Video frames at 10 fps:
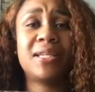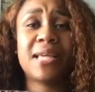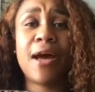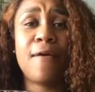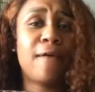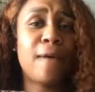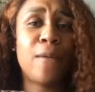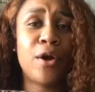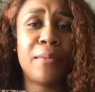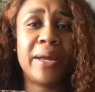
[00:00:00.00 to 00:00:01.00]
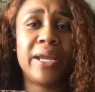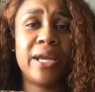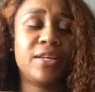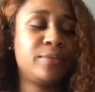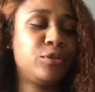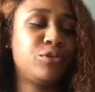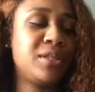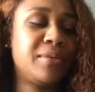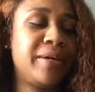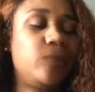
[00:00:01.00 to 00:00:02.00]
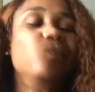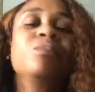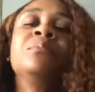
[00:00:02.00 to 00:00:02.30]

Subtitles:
because I ain't gonna worry my daddy and stress him out.